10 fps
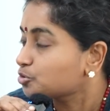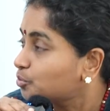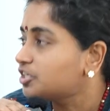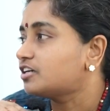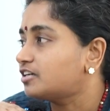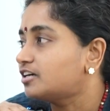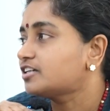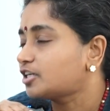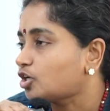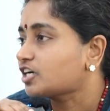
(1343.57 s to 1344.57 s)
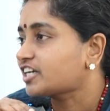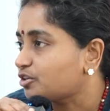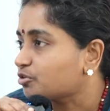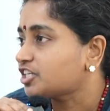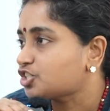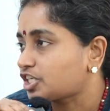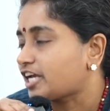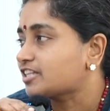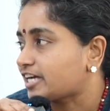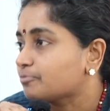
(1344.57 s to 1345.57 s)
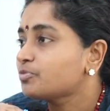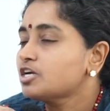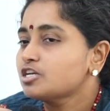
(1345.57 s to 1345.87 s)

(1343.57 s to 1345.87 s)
You will learn a lot and you can share that.